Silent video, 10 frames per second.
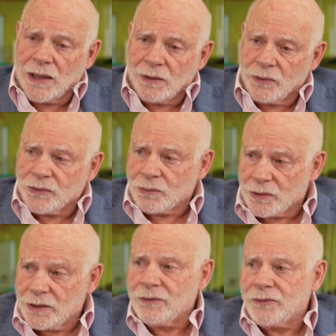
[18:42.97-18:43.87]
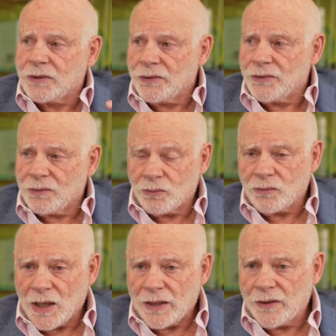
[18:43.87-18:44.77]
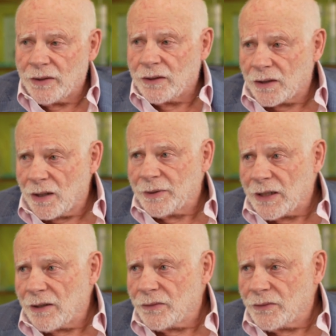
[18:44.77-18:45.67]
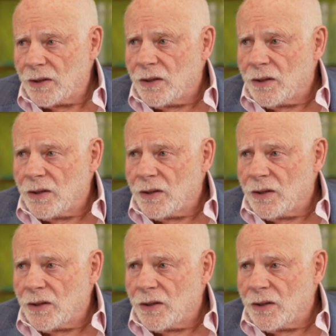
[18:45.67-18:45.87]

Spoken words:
that was a relief, because rather than it coming out of